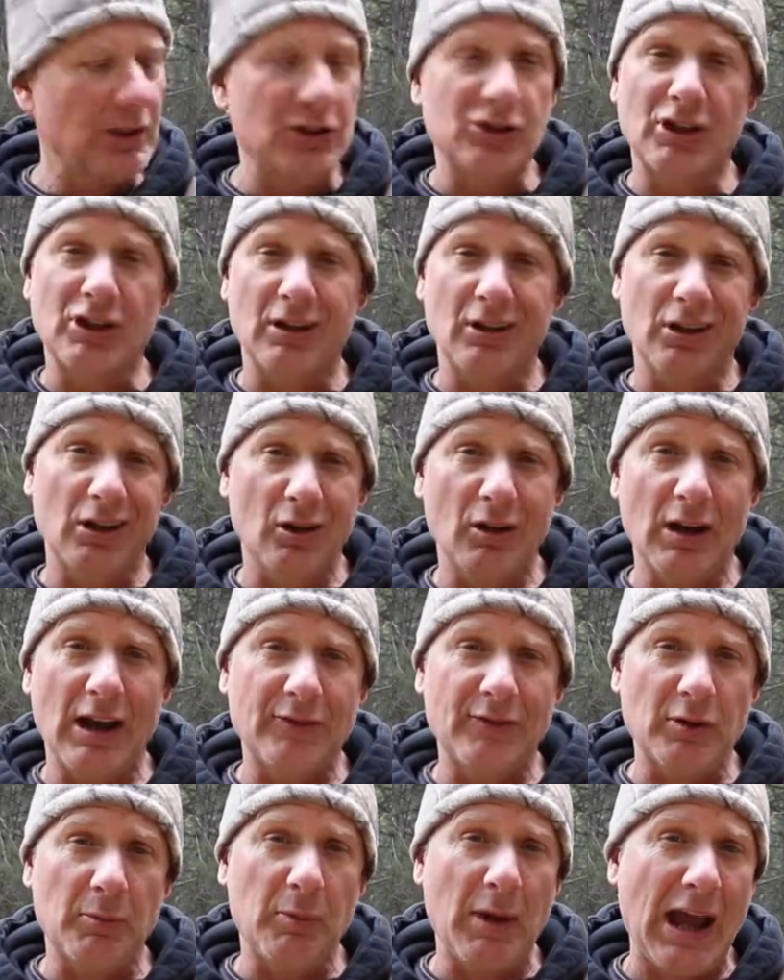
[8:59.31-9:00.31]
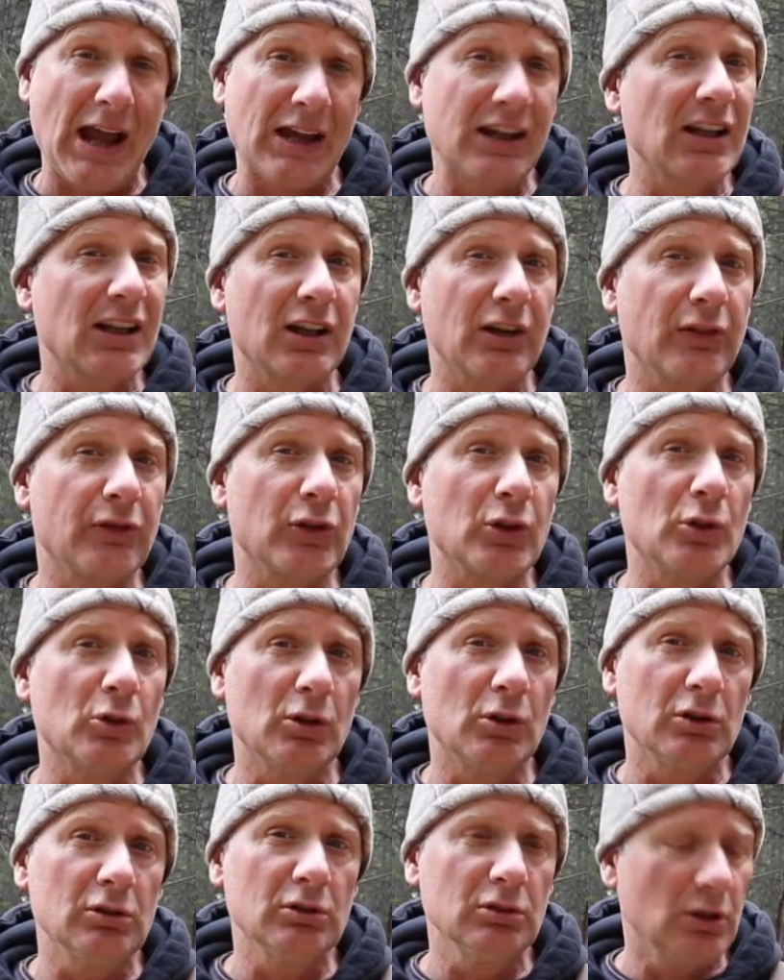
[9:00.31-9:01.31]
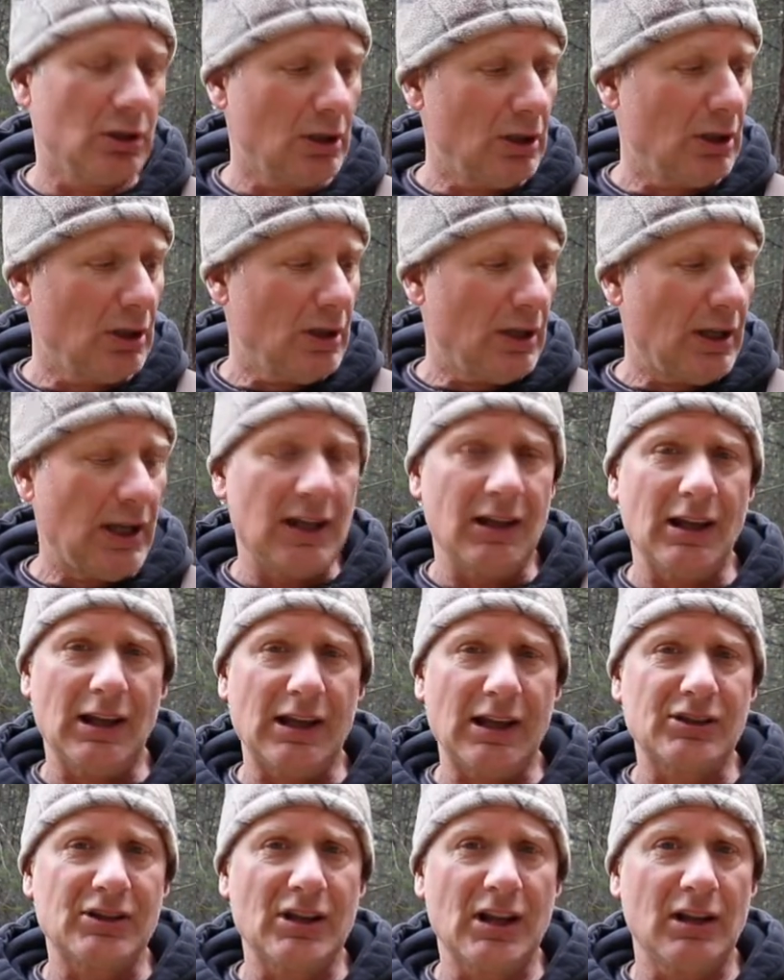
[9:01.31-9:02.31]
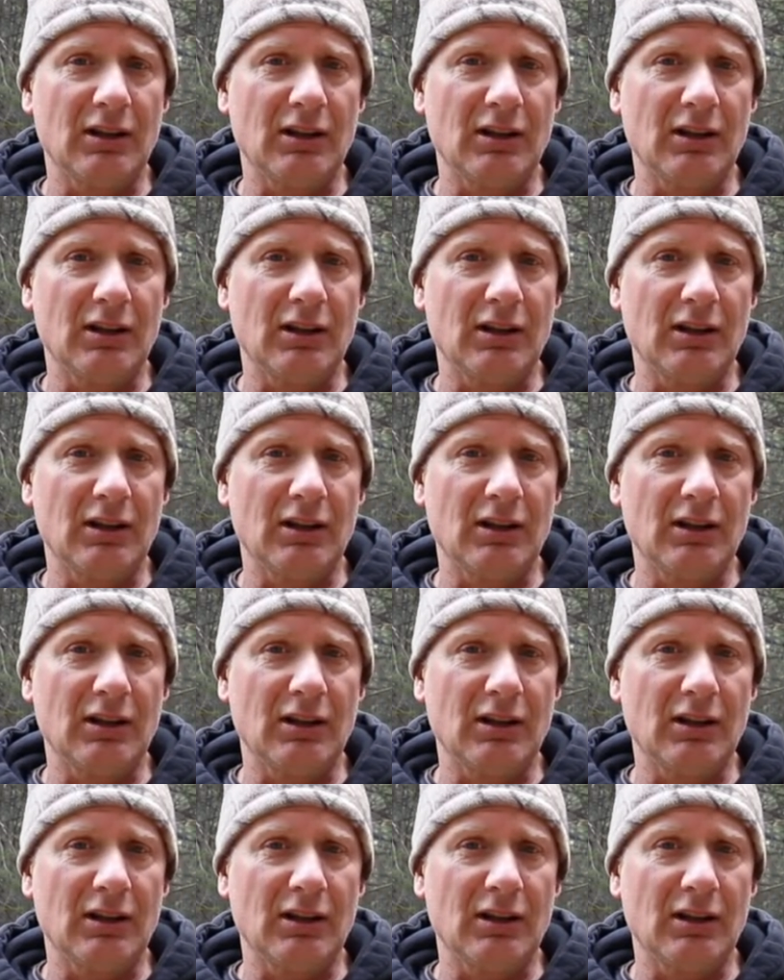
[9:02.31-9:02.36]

considering you don't have to pack any fuel, and like I said,